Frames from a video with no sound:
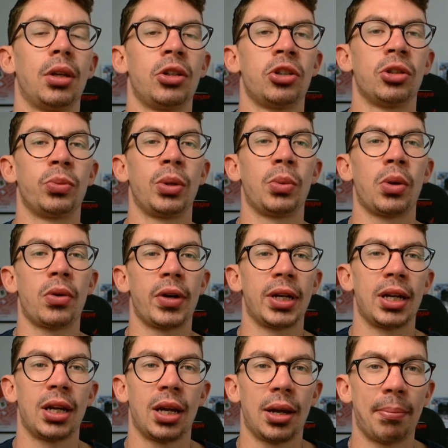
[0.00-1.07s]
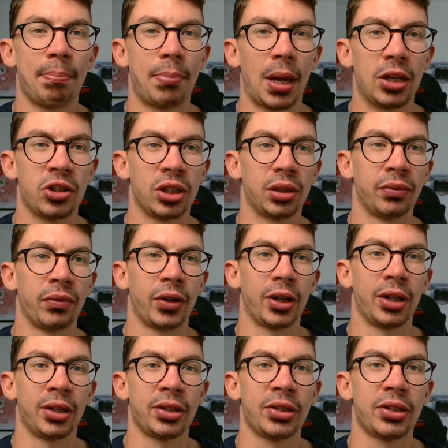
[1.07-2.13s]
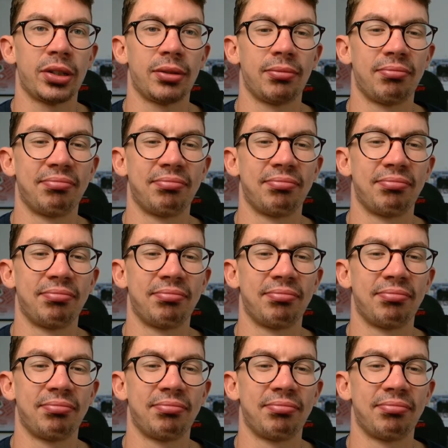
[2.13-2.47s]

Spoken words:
Should we worry benching Verts?